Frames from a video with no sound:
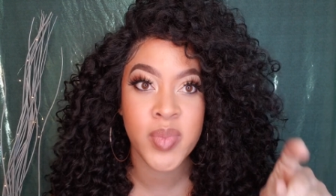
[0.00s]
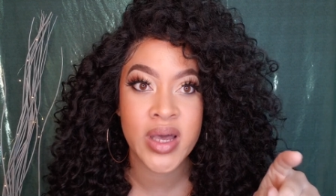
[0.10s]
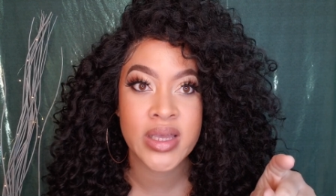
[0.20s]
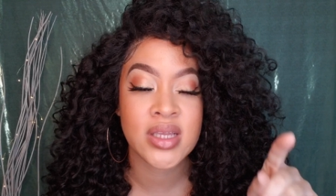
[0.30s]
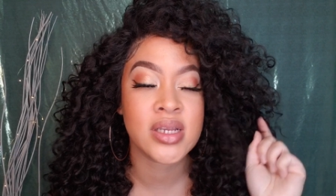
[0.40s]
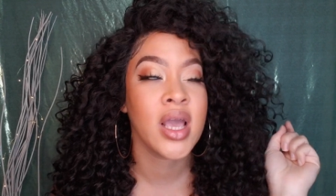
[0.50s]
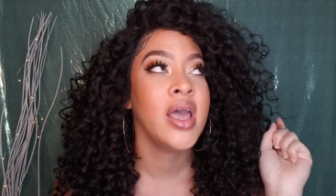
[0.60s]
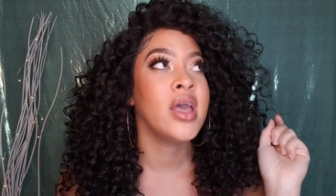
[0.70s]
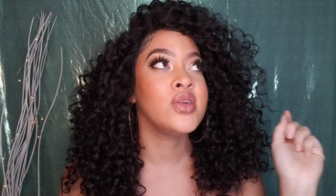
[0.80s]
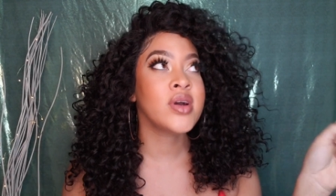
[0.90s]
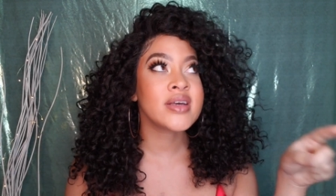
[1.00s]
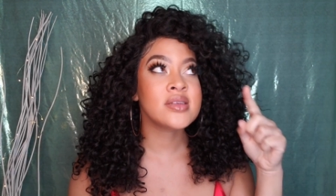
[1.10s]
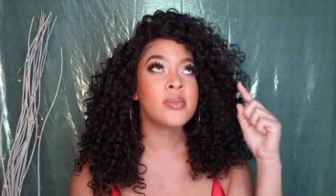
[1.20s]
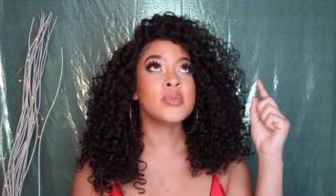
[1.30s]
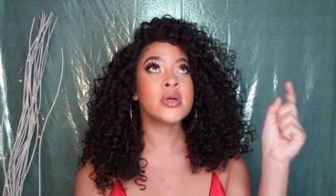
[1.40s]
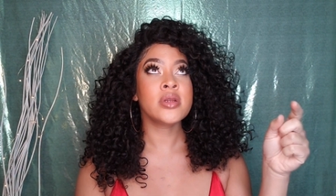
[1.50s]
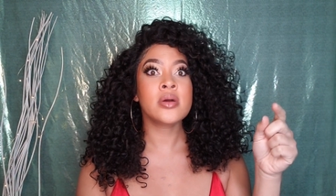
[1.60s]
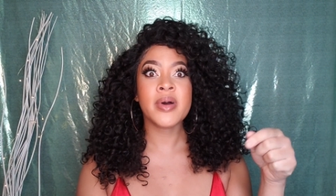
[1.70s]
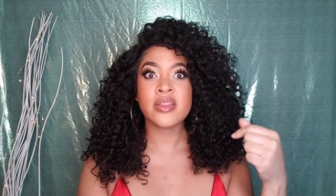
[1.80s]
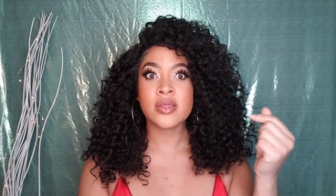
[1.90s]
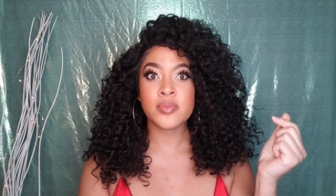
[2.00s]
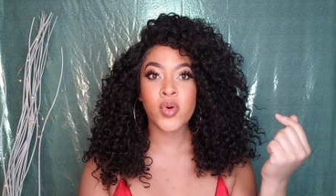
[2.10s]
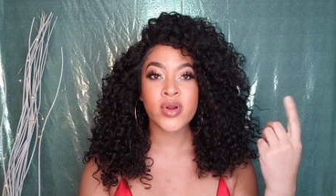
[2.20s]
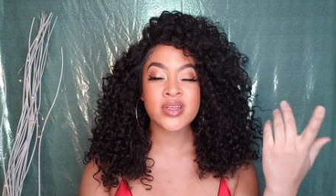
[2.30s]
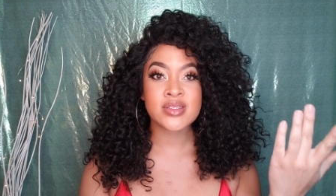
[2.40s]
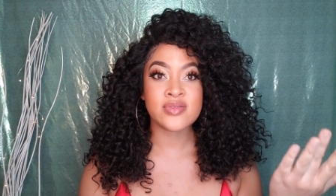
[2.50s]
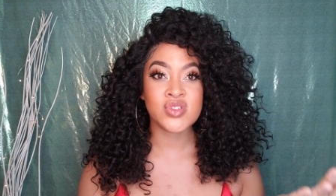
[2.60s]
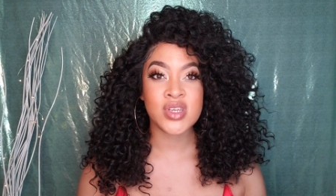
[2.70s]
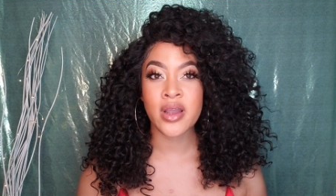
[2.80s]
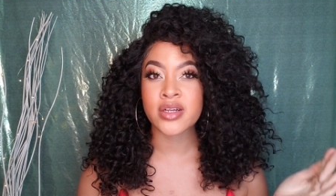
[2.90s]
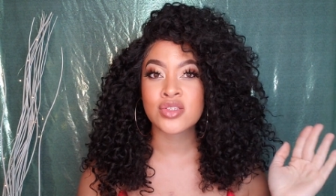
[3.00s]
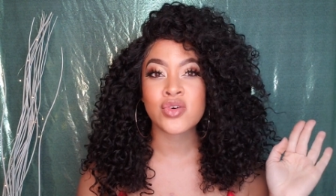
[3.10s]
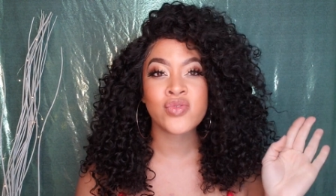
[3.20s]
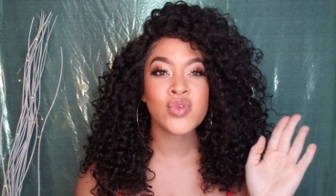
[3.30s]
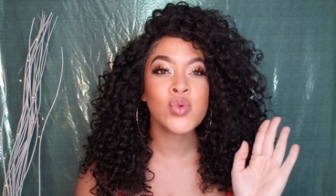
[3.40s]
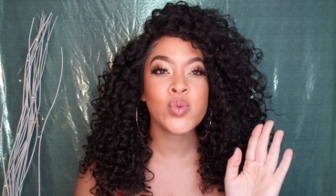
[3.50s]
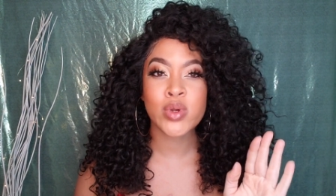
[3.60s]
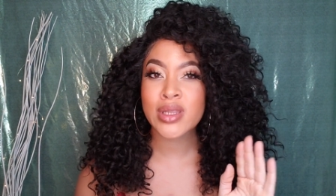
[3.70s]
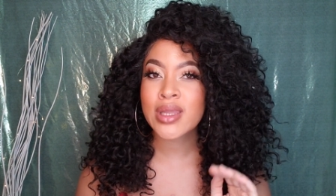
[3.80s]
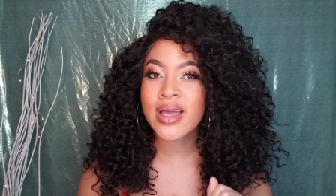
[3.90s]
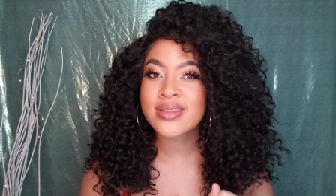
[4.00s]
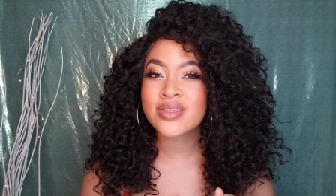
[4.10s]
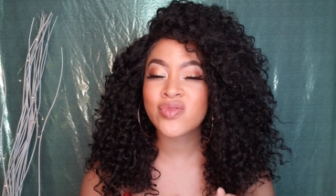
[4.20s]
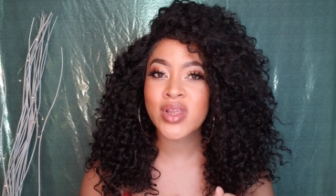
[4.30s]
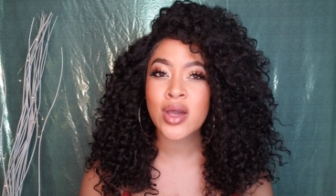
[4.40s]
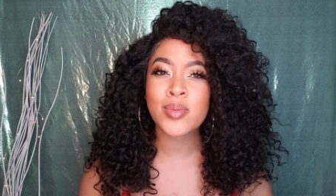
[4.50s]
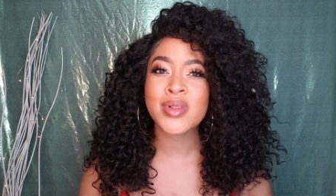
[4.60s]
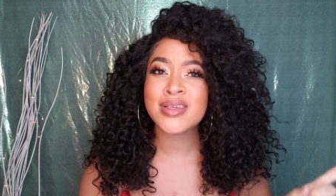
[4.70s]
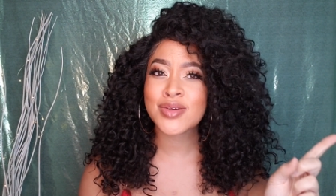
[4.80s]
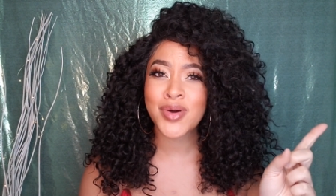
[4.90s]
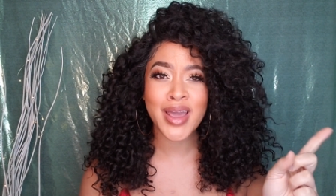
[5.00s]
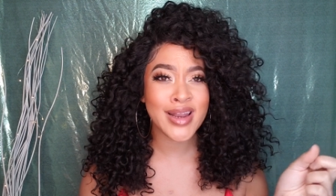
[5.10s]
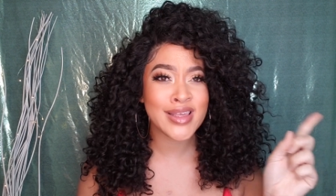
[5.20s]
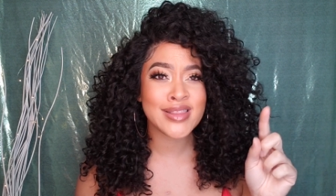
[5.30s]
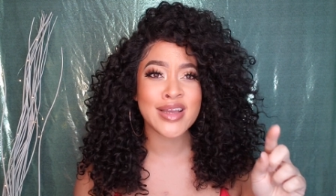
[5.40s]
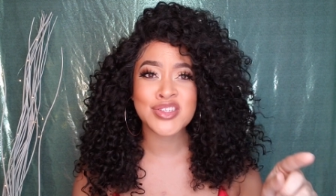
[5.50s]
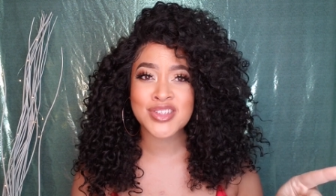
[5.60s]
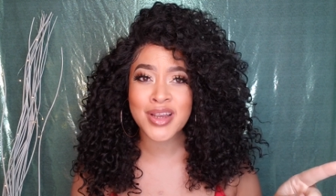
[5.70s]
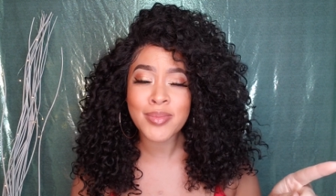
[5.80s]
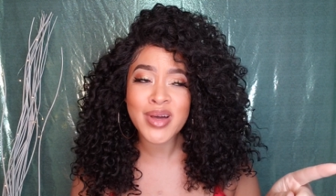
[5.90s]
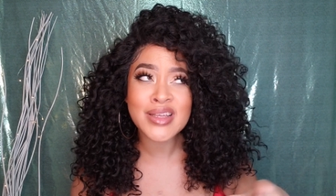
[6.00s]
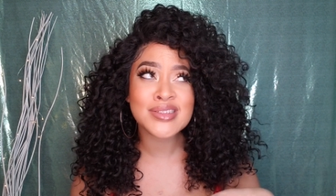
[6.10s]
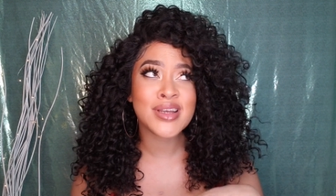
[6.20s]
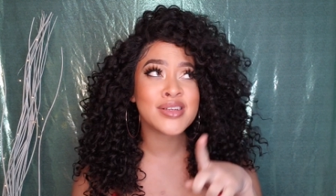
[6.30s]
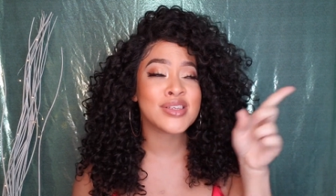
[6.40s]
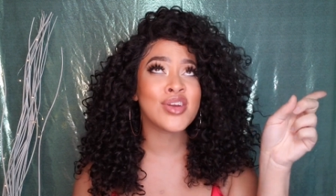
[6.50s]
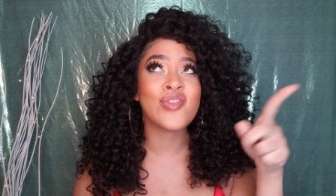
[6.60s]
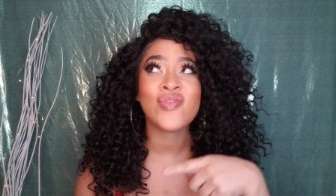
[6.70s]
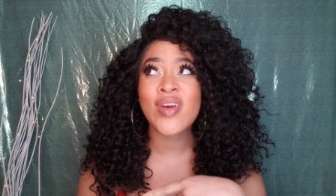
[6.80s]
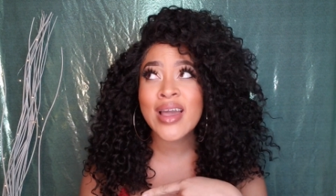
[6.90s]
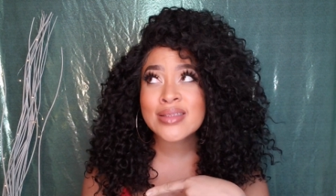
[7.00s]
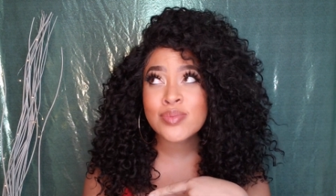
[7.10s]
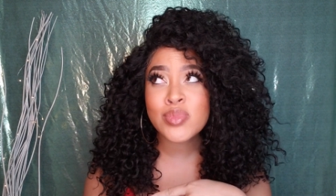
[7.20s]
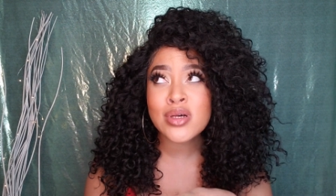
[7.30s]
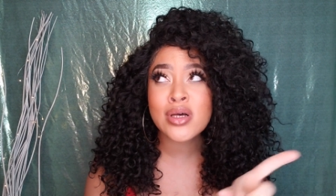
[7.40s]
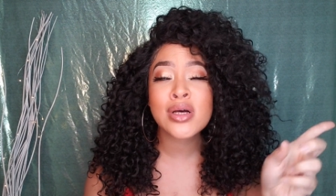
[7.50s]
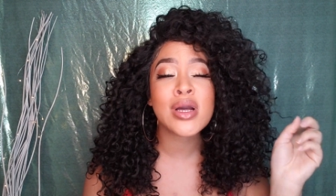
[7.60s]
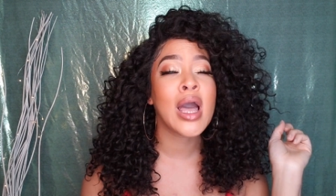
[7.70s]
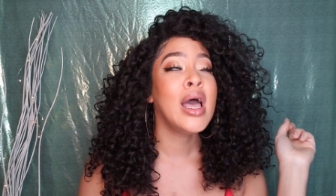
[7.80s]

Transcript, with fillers: button and you guys i'm learning about the importance of sharing so if you really like this video please go ahead and hit that share button share it to your facebook